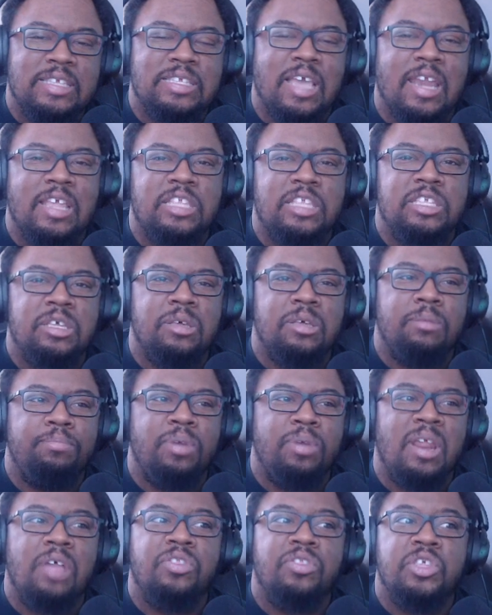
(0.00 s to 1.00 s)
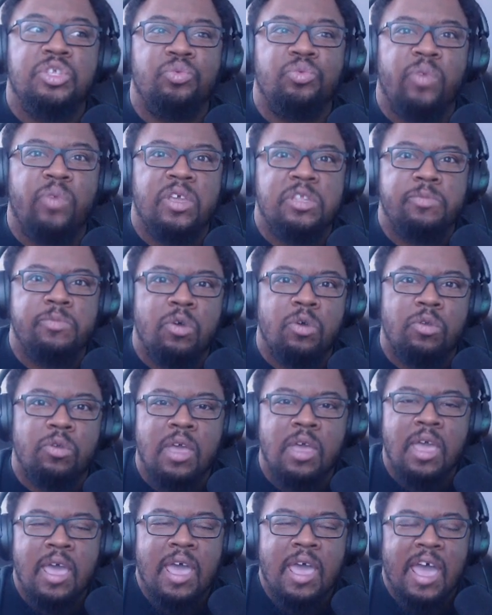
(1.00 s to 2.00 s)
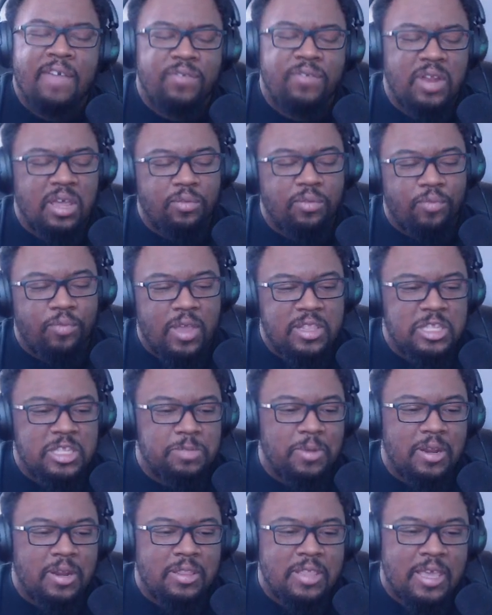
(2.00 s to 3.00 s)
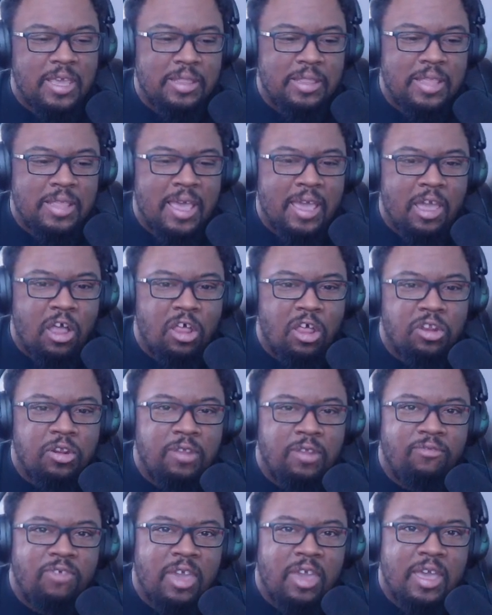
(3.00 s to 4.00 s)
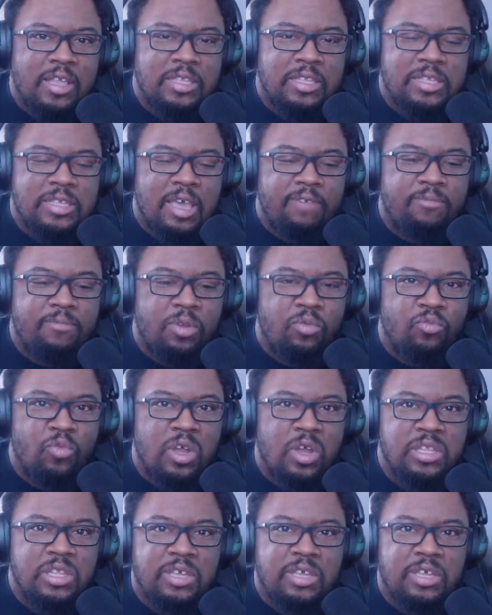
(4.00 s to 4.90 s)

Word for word: decided to put out this ranked mode. I feel like ranked has been a thing that Call of Duty fans have been